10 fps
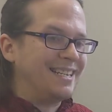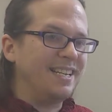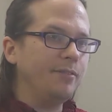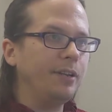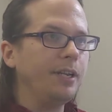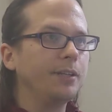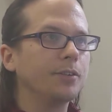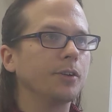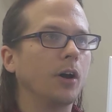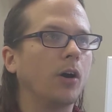
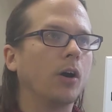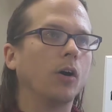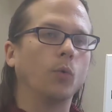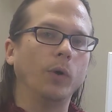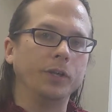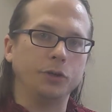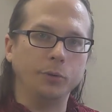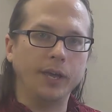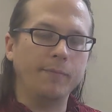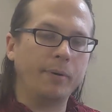dividends are what
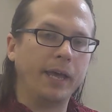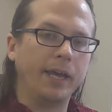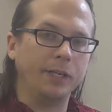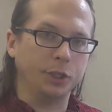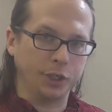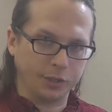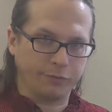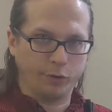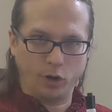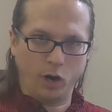you get paid just
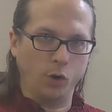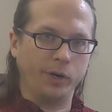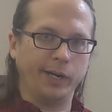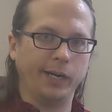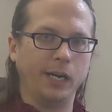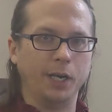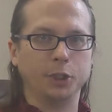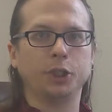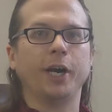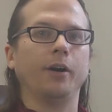for owning a
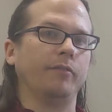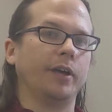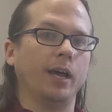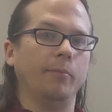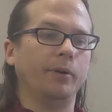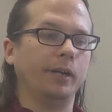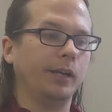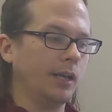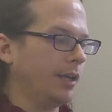share of a company.